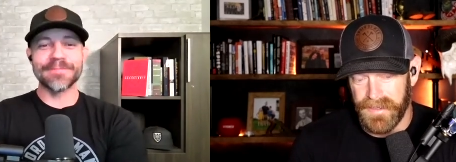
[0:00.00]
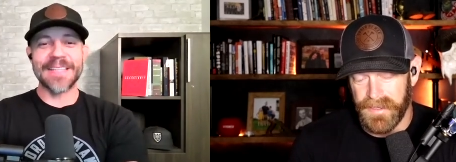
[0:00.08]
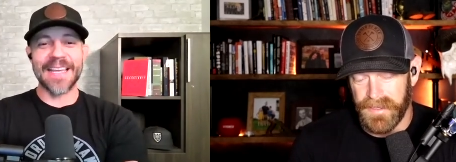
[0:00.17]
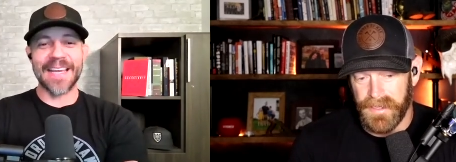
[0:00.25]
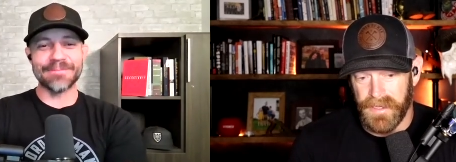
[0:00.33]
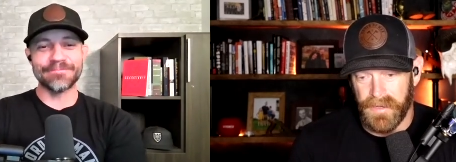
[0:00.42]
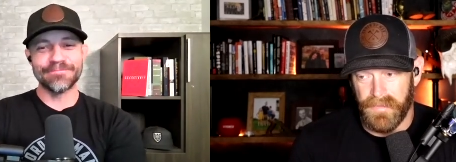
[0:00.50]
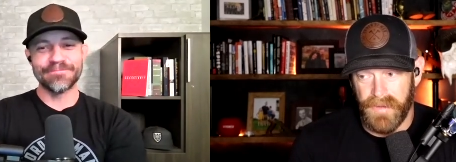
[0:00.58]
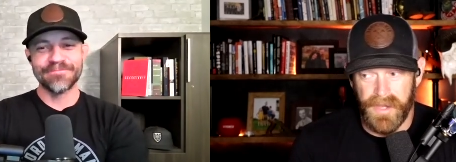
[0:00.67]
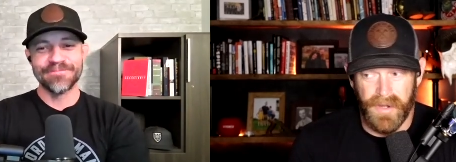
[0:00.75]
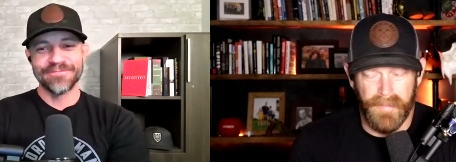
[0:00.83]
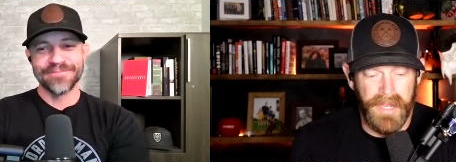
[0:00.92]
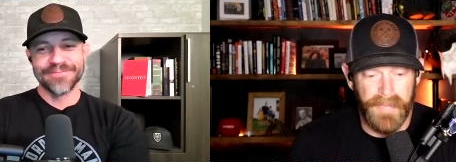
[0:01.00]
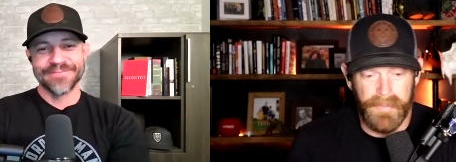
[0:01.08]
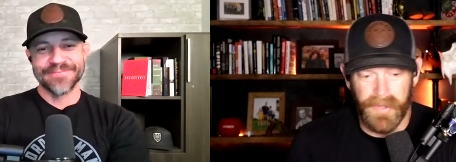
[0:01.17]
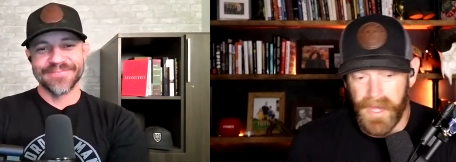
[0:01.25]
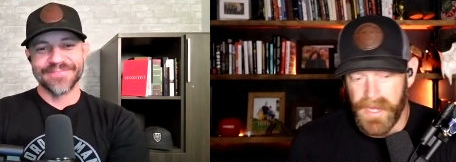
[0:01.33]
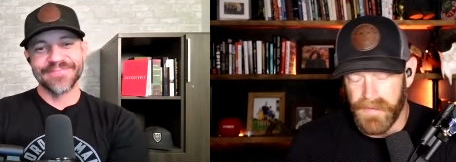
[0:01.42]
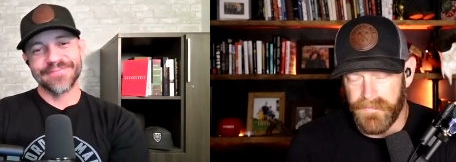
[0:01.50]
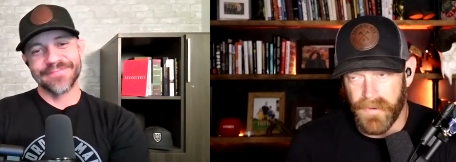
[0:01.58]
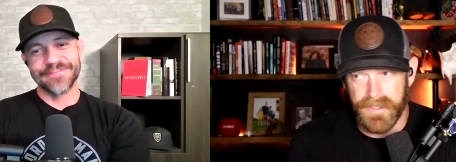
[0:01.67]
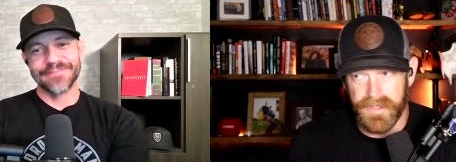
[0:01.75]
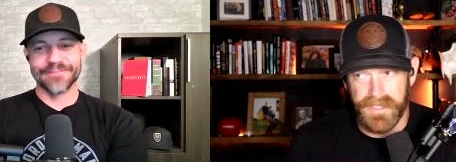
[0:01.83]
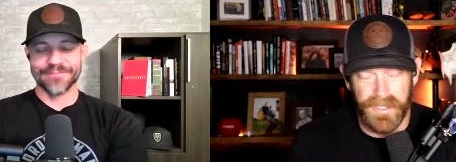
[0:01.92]
Speaker 1: Yeah. Right. You're manipulating,
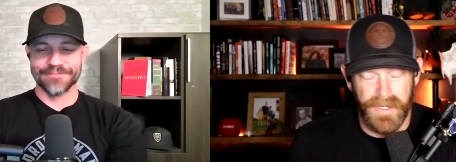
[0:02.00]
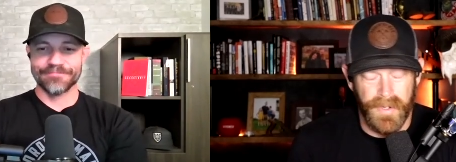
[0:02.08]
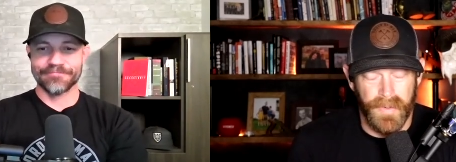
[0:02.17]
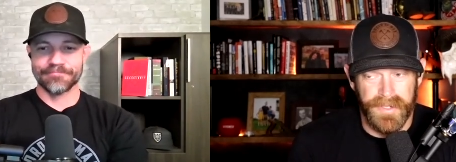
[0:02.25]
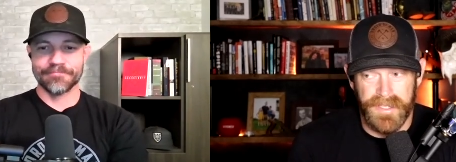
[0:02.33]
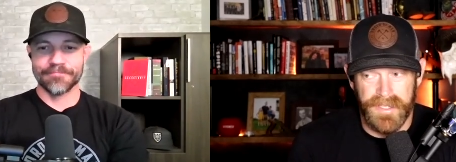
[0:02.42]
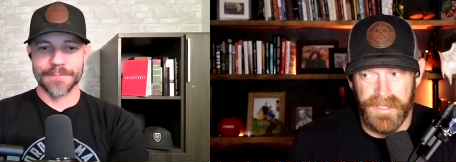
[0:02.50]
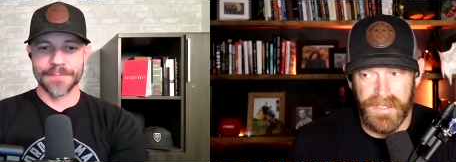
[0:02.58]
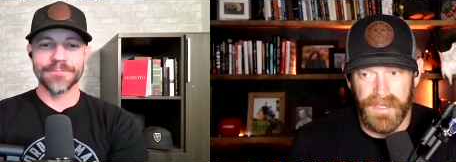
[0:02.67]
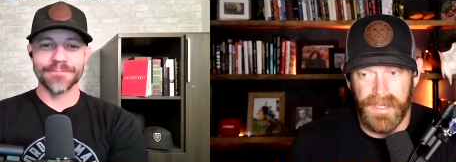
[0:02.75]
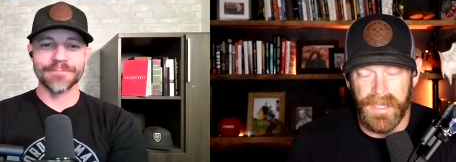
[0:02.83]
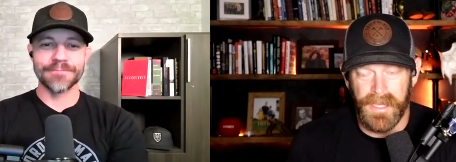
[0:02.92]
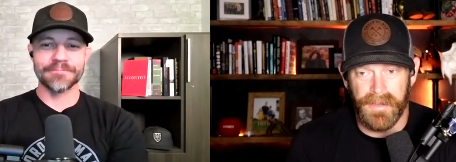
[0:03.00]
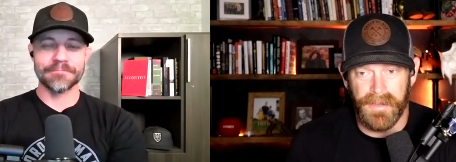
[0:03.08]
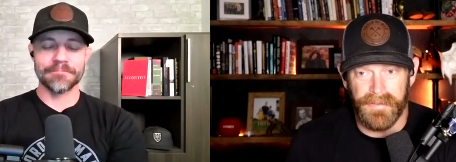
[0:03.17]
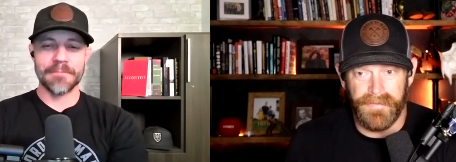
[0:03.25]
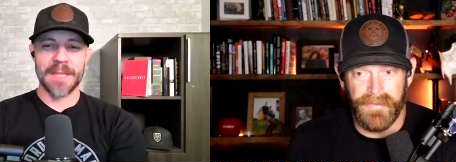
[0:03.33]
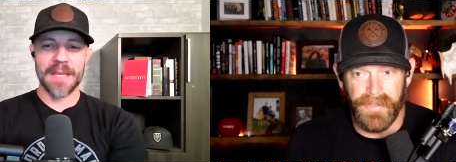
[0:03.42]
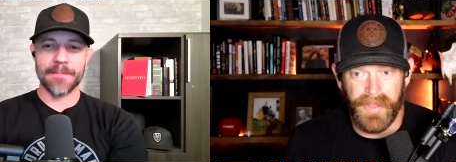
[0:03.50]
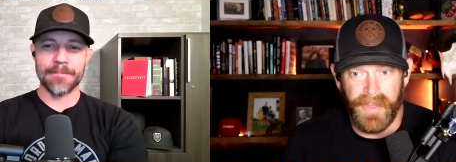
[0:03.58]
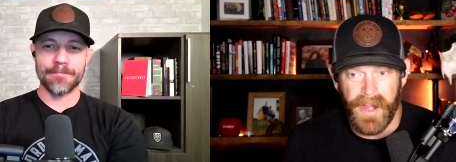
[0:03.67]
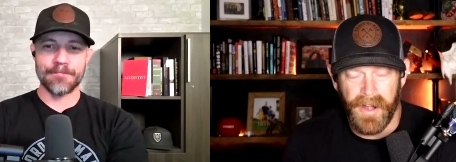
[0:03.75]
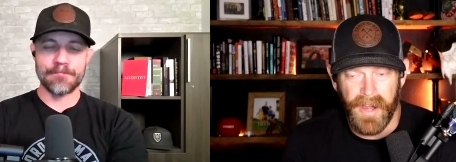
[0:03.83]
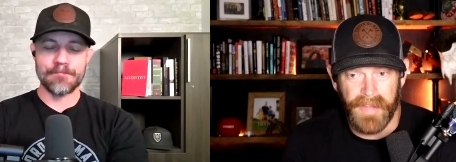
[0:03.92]
forcing, coercing. If
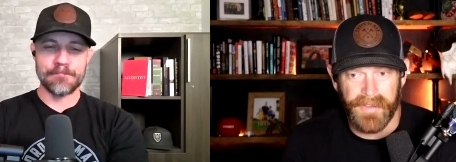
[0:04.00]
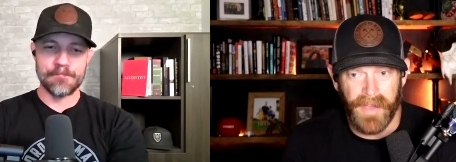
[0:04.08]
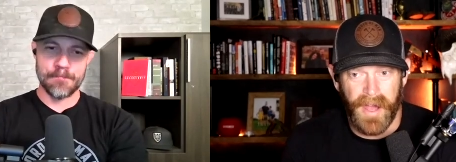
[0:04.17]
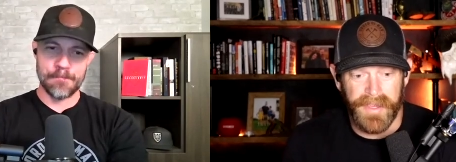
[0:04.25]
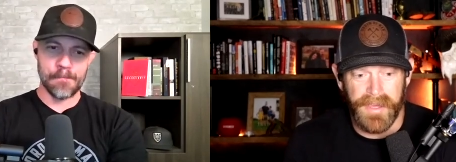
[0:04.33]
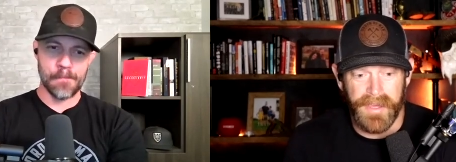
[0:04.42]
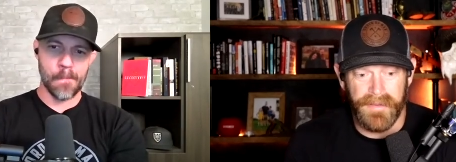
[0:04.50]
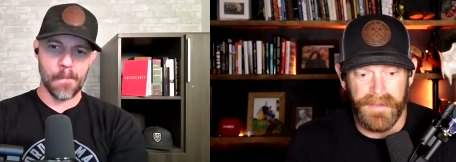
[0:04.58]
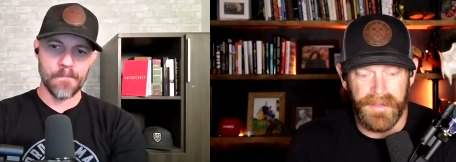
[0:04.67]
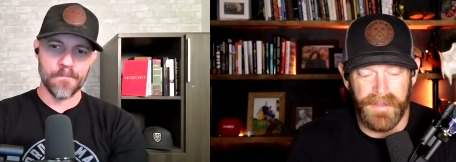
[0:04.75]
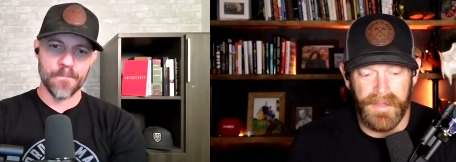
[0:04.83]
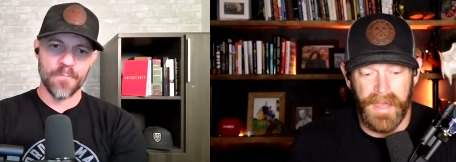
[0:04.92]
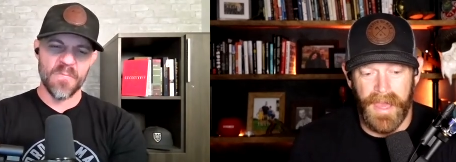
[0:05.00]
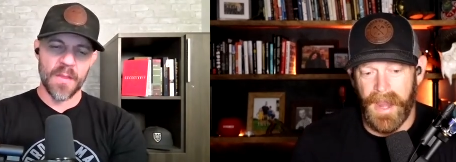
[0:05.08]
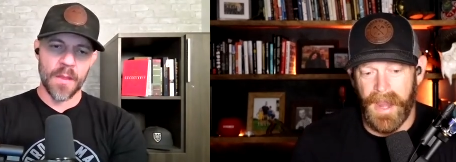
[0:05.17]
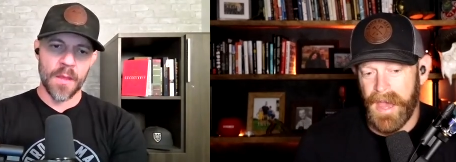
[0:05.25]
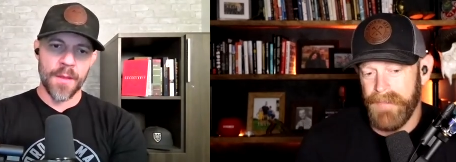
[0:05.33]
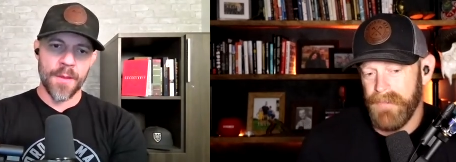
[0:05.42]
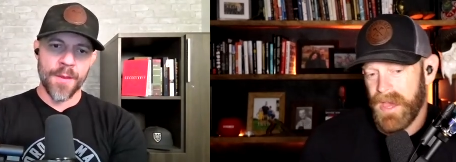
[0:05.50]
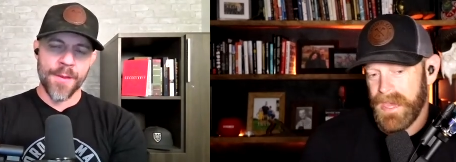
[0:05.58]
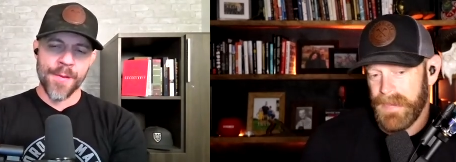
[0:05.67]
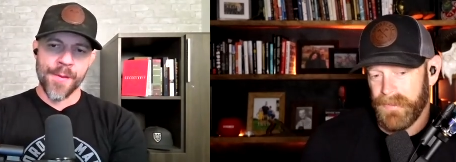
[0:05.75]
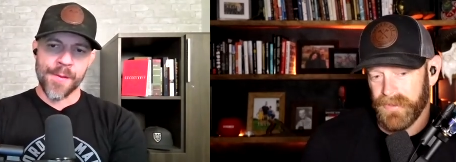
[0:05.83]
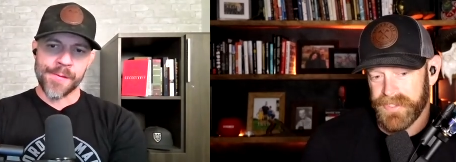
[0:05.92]
they're not talking and I'm not
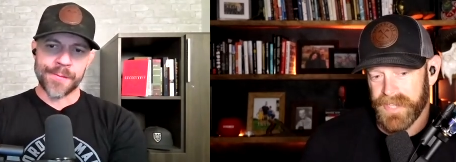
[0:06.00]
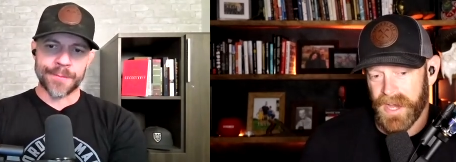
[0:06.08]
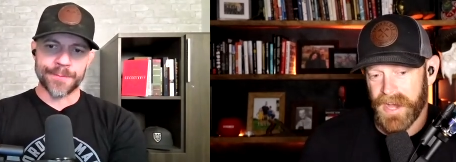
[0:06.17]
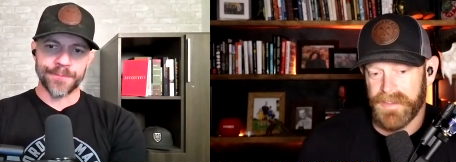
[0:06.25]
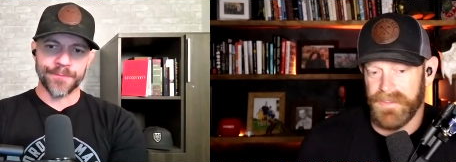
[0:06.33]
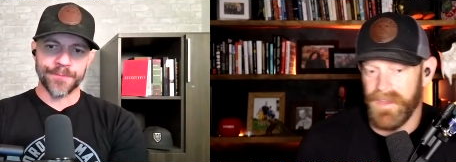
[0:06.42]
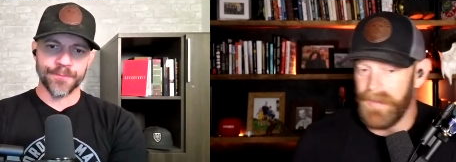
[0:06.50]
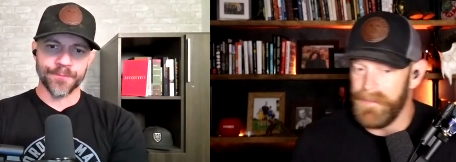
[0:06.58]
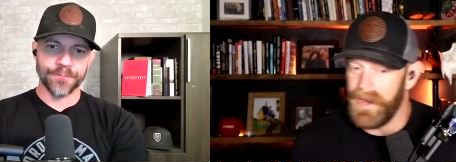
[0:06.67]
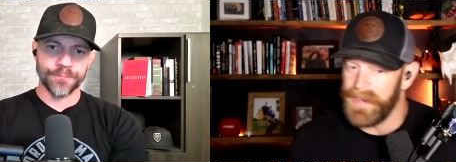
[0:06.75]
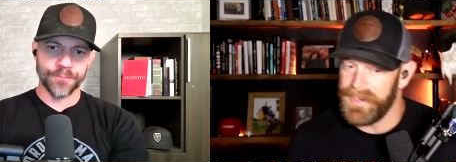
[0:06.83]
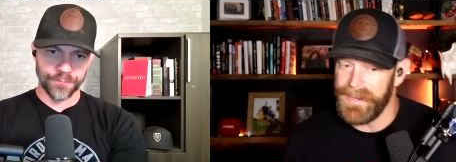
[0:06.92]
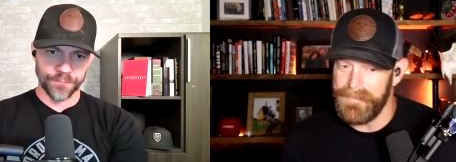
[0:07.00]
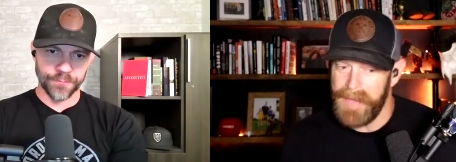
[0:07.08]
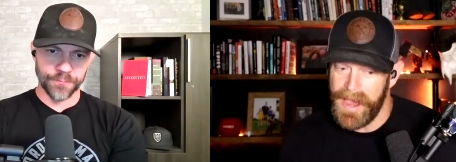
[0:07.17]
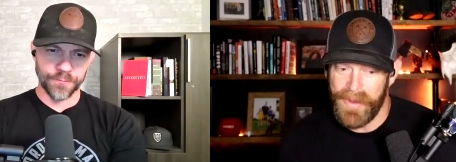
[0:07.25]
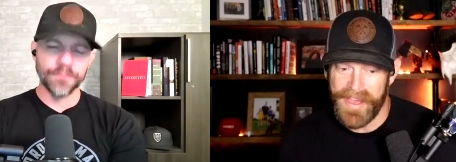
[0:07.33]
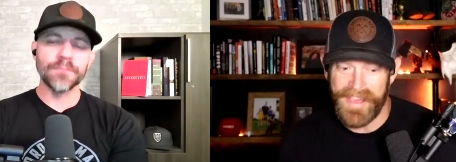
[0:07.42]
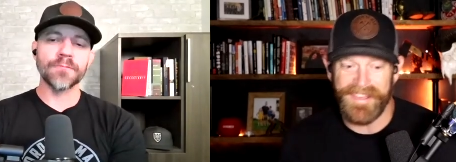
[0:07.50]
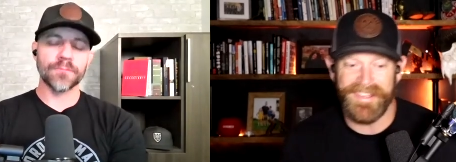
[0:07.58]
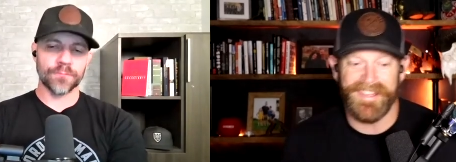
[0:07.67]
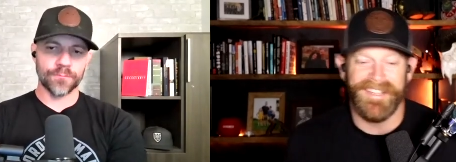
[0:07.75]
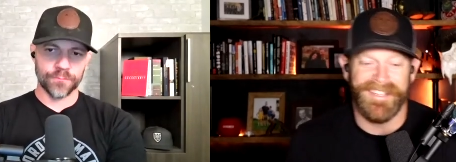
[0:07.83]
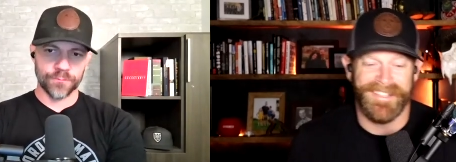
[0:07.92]
able to talk, then I'm not getting my way.
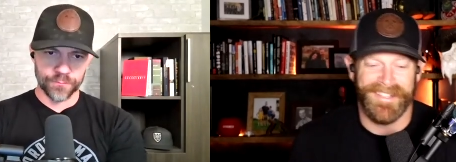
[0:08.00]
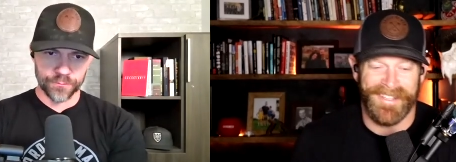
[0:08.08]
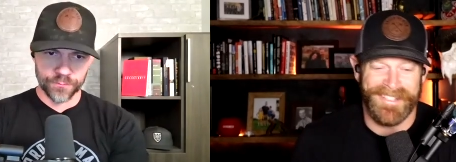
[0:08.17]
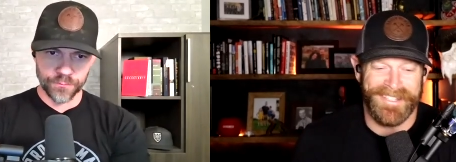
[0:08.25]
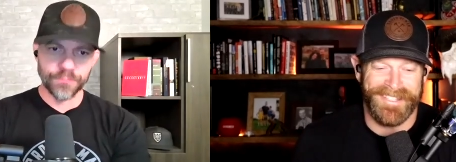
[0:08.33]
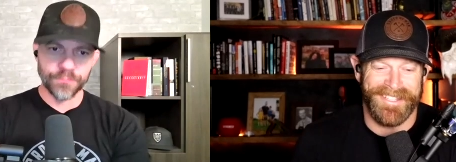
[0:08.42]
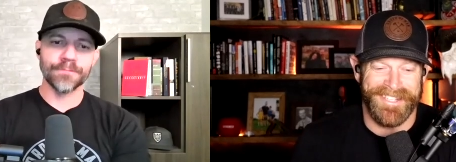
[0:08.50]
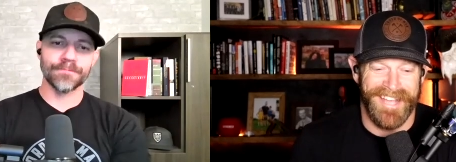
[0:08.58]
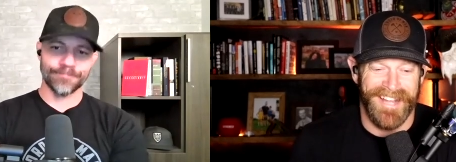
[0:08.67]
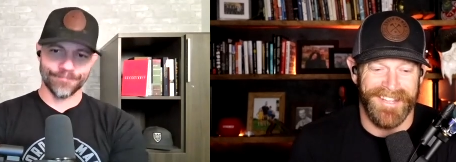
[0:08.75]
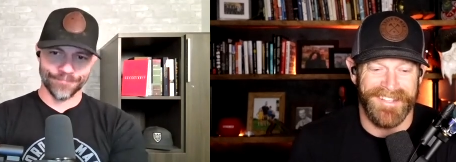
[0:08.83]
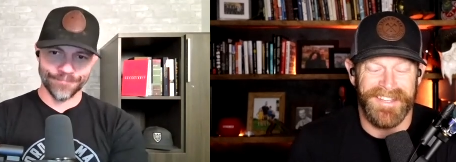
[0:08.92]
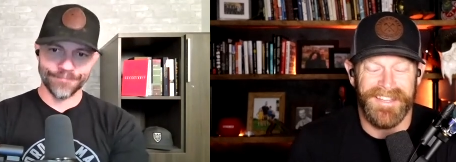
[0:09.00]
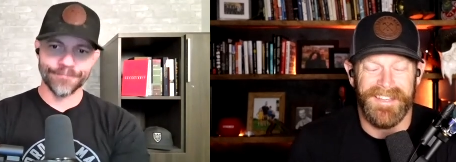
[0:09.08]
This is the challenge.